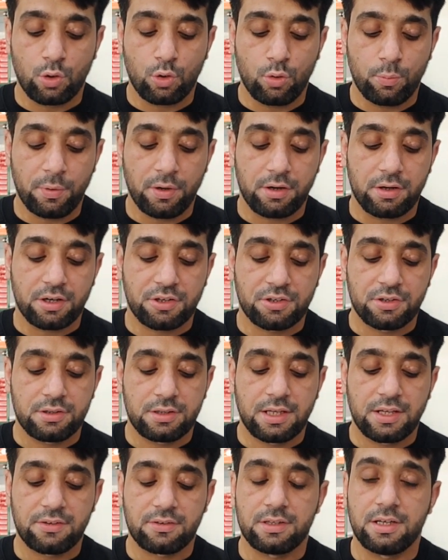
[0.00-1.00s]
copper reduction
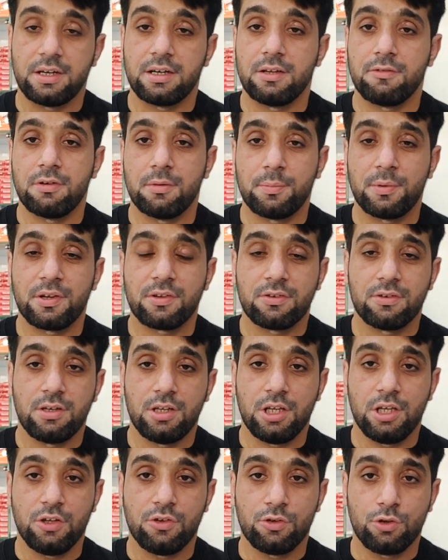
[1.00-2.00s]
test, that if a
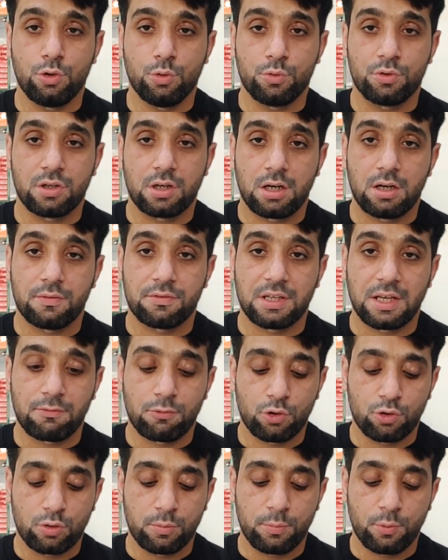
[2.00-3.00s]
person is user of
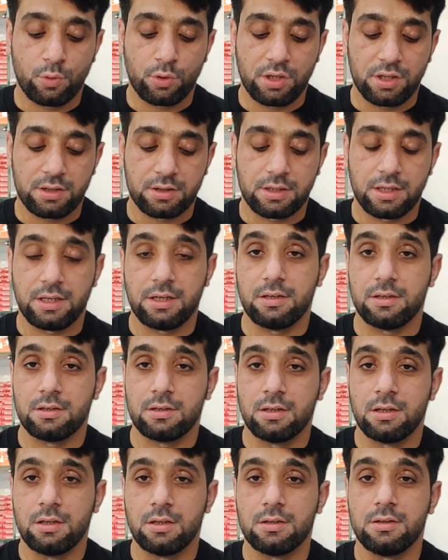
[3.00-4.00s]
cephalosporin,
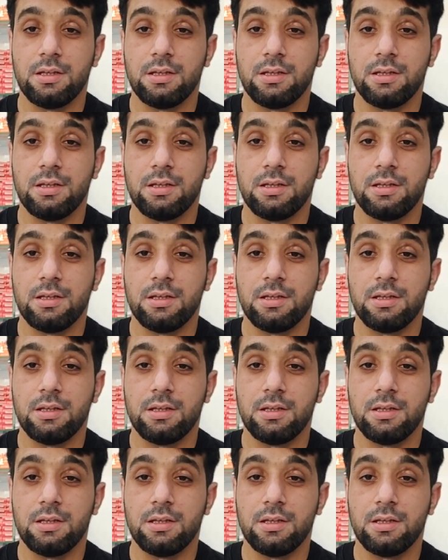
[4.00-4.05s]
then